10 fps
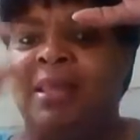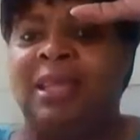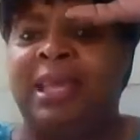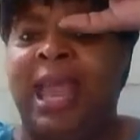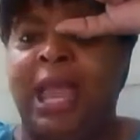
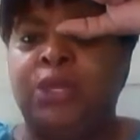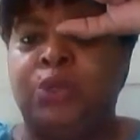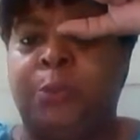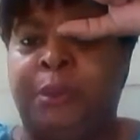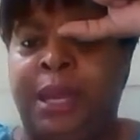the
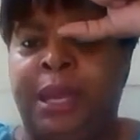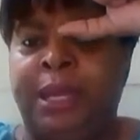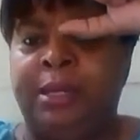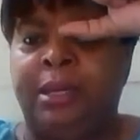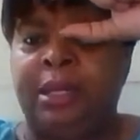causal
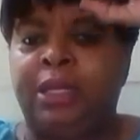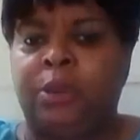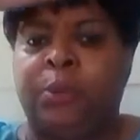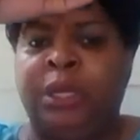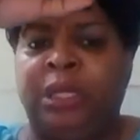plane,
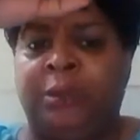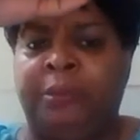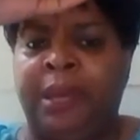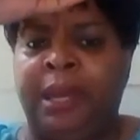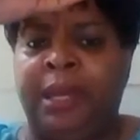the etheric
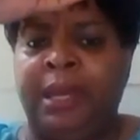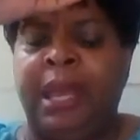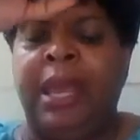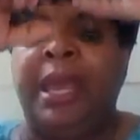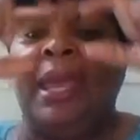plane.
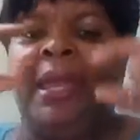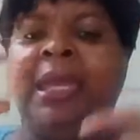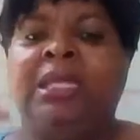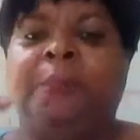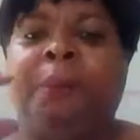
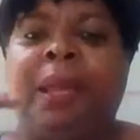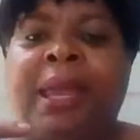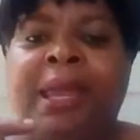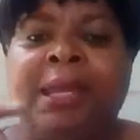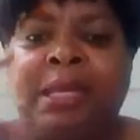Each
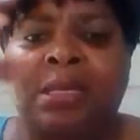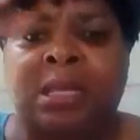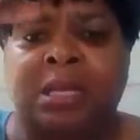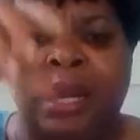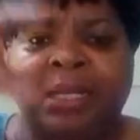plane is
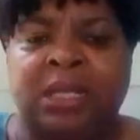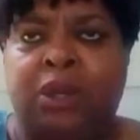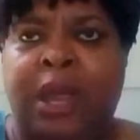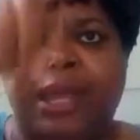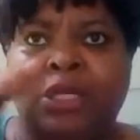connected.
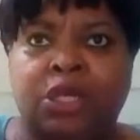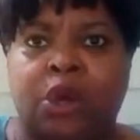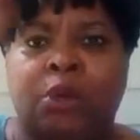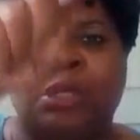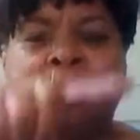They're like
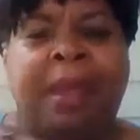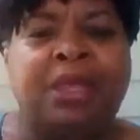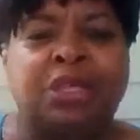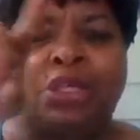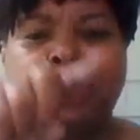circles.
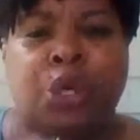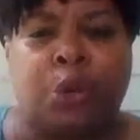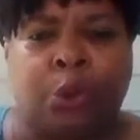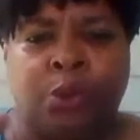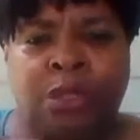Imagine
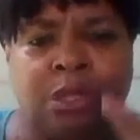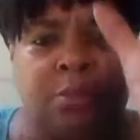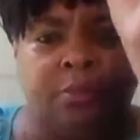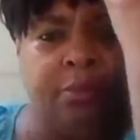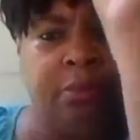circles,
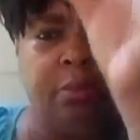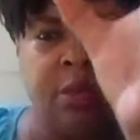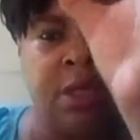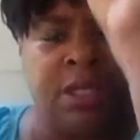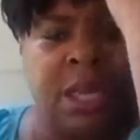
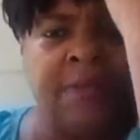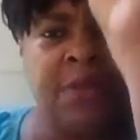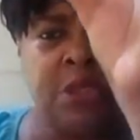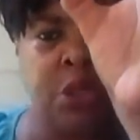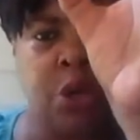
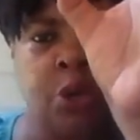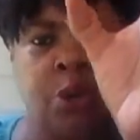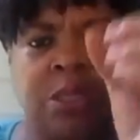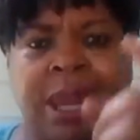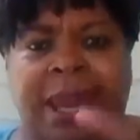7
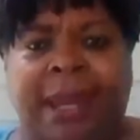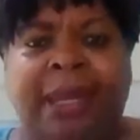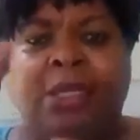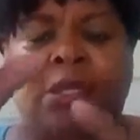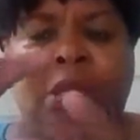circles.
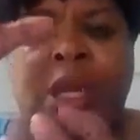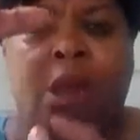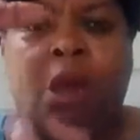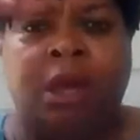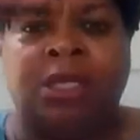They're all